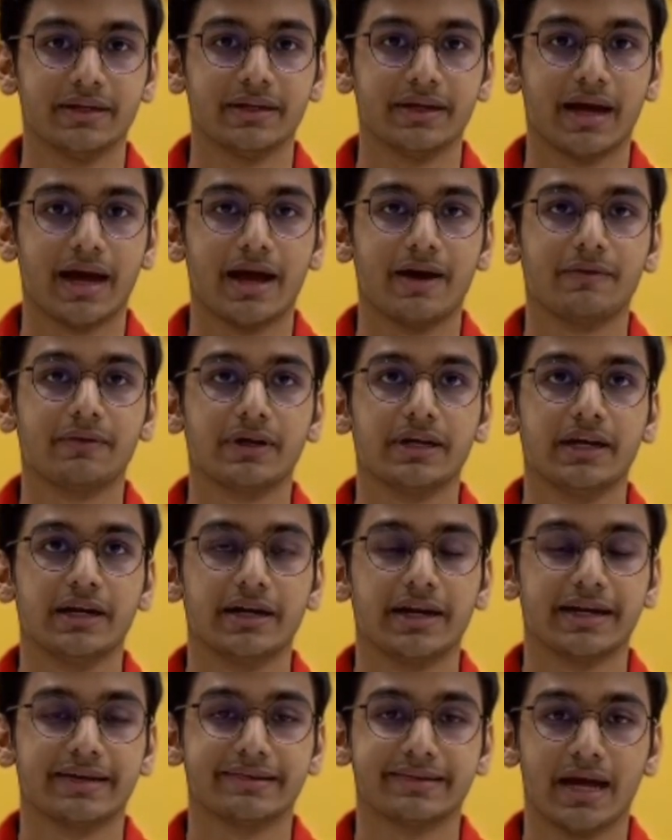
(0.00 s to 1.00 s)
I have cleared
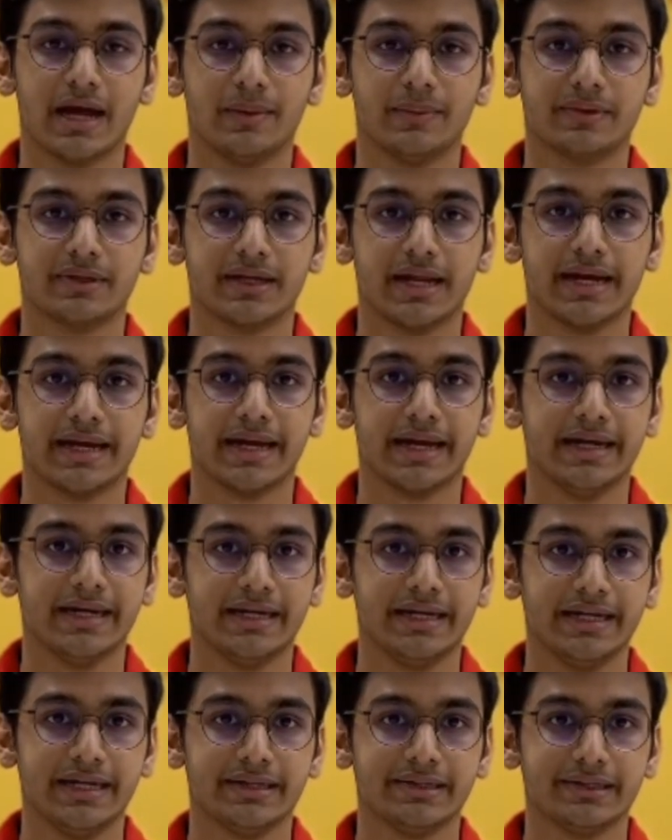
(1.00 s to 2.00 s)
exams like
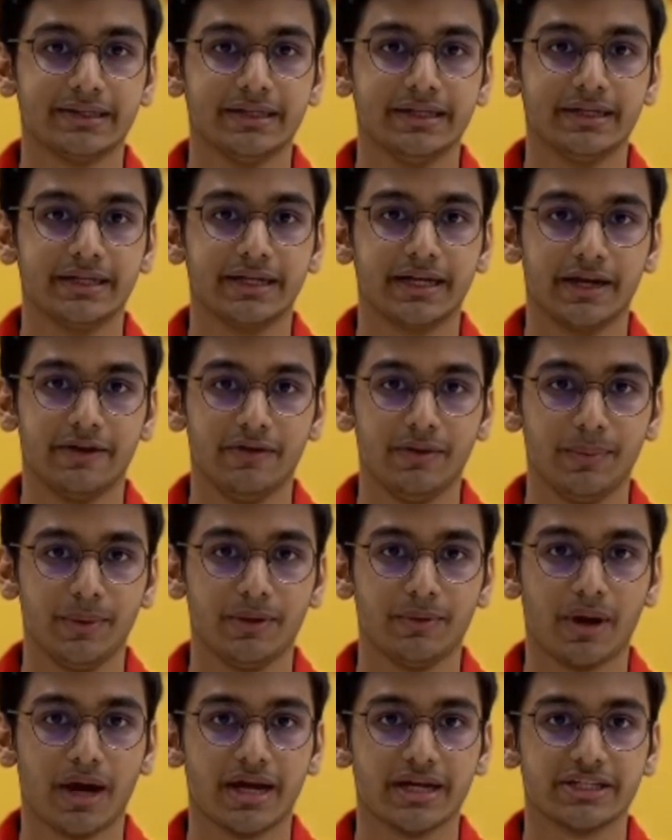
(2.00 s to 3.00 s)
NTSC,
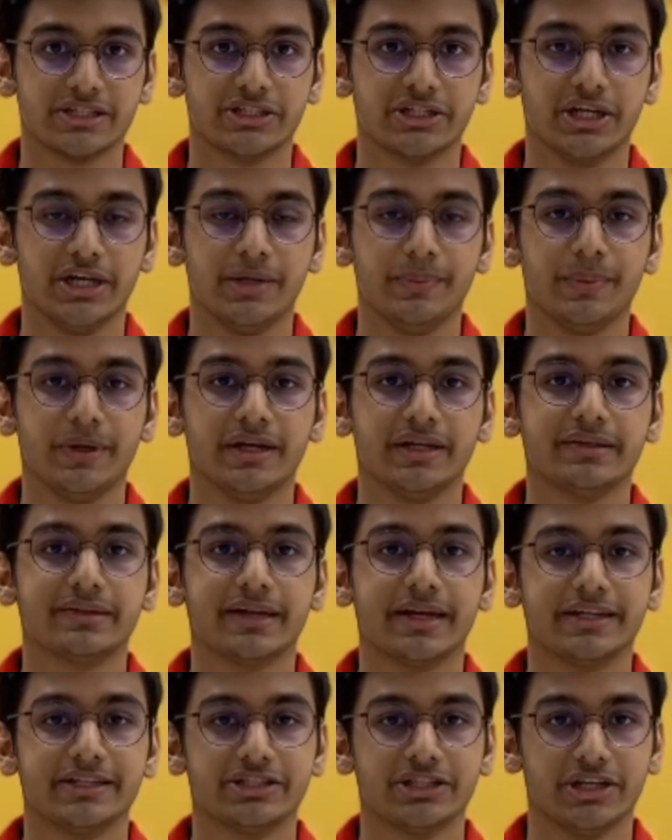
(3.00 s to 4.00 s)
KVPY, JEE Mains
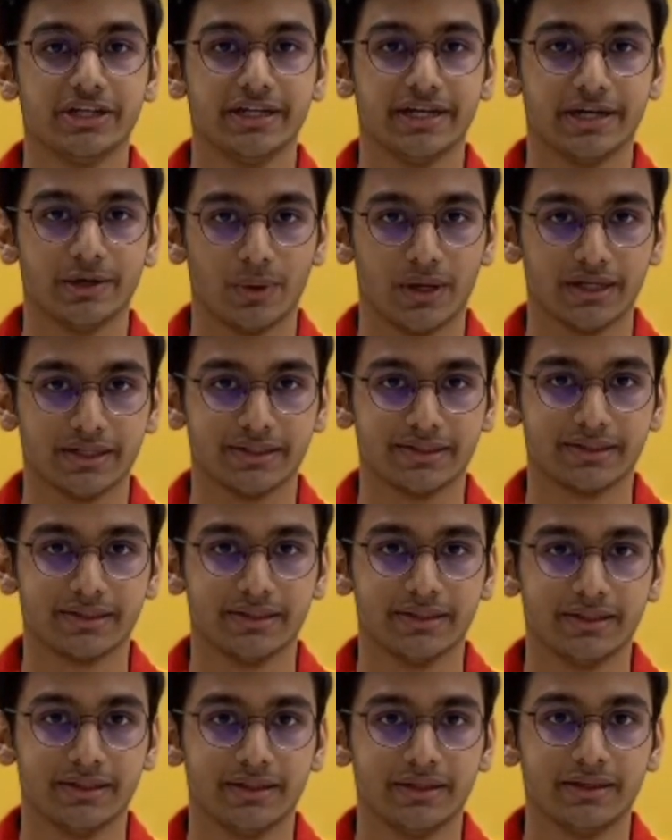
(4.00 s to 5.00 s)
and JEE Advanced.
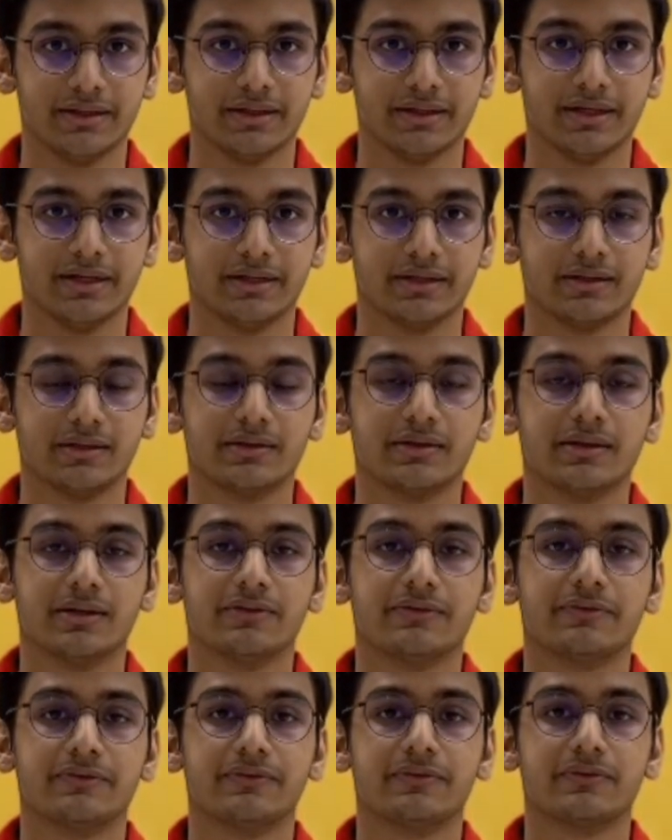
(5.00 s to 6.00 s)
The
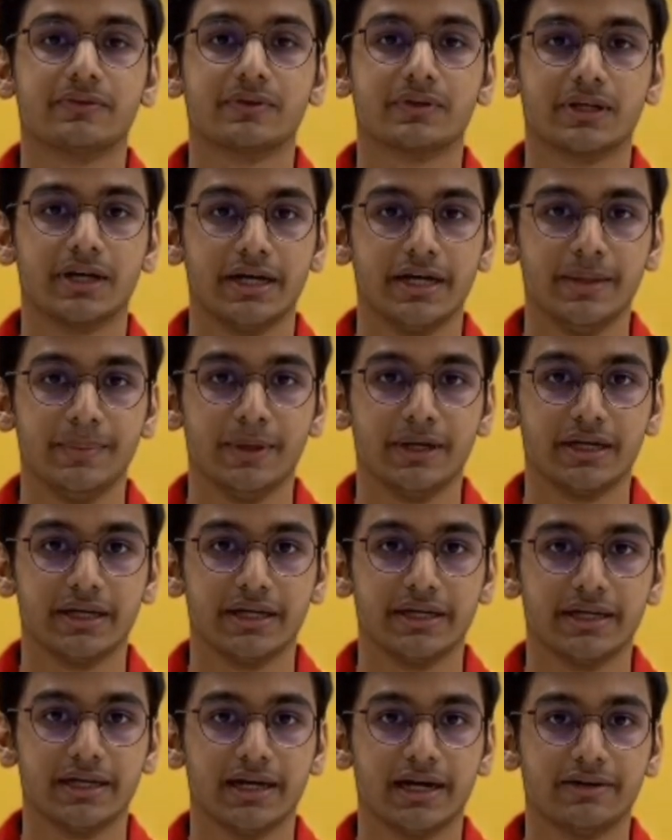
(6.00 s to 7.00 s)
study
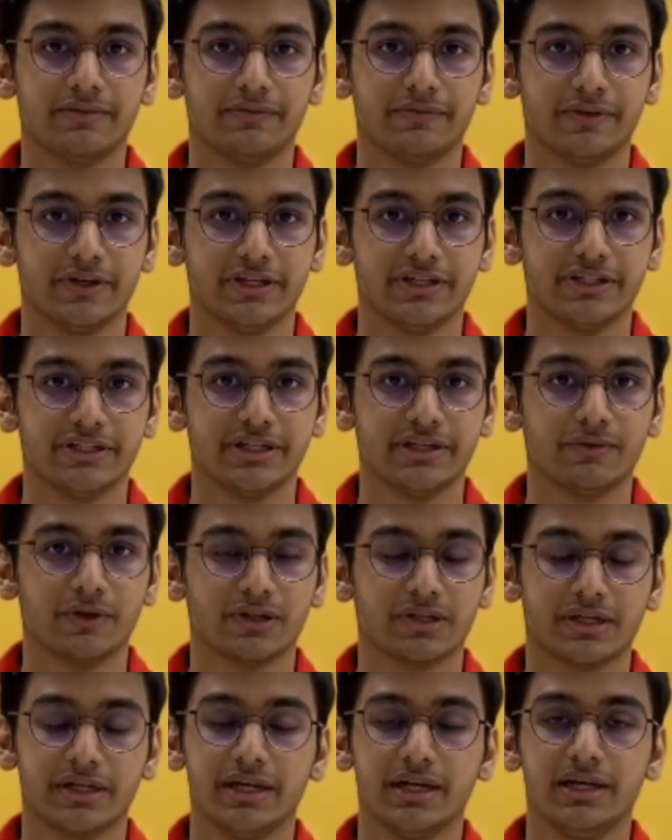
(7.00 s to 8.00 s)
material at FIITJEE
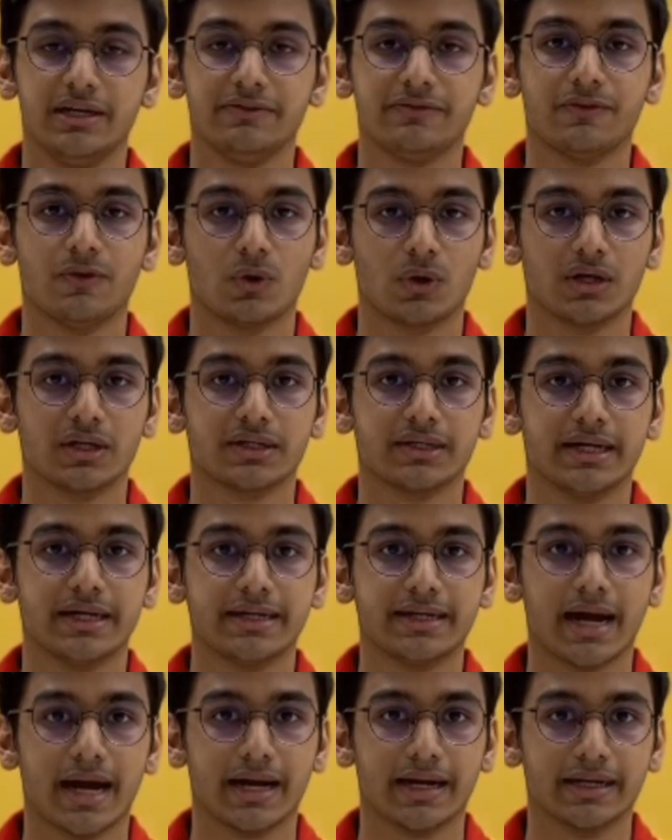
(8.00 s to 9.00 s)
was really focused
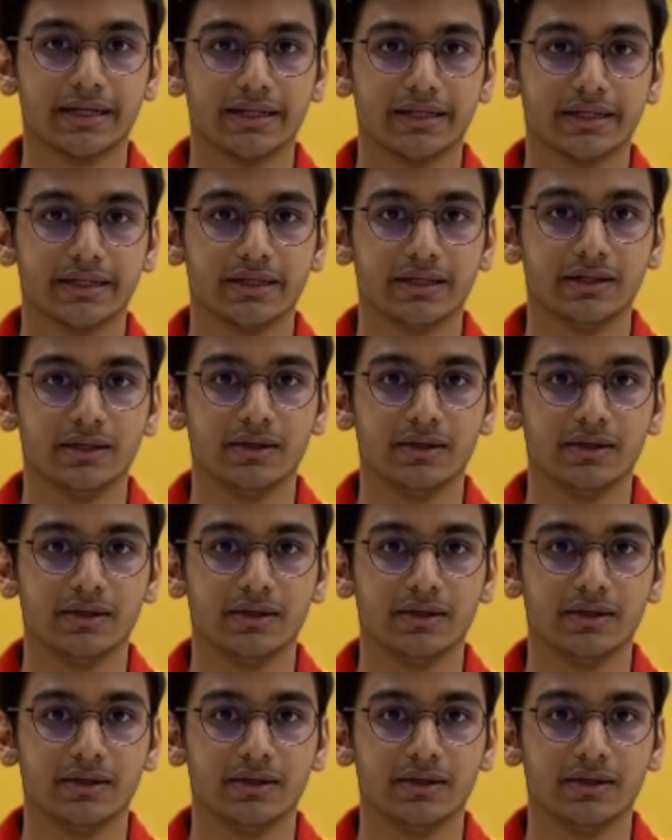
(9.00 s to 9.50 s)
and targeted,